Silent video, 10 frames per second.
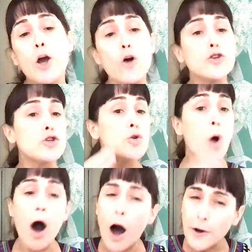too
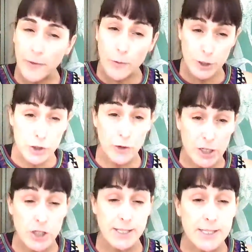hard on the
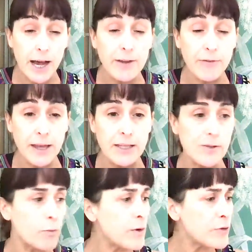restriction side of things,
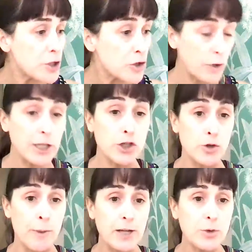if we restrict too
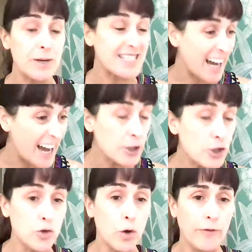much and we diet
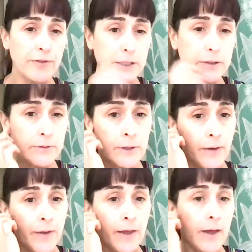too often,
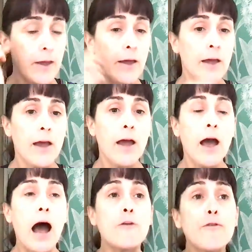
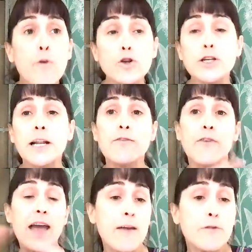unfortunately
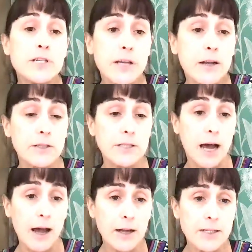for every single
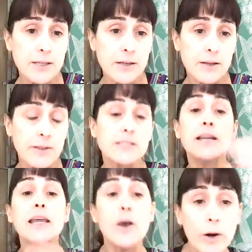diet, there's an
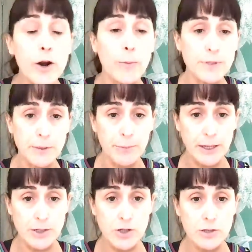equal and opposite
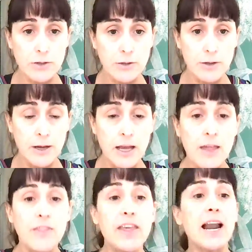bench.
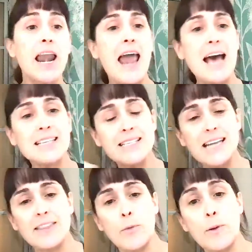The
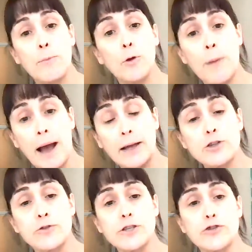elastic that we pull back
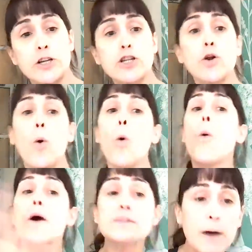into restriction
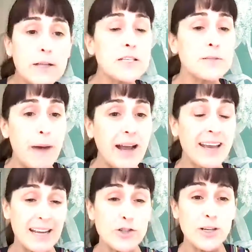always bounces back
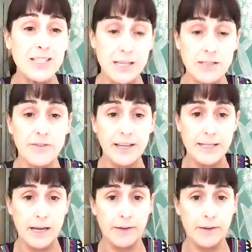again to excessive eating.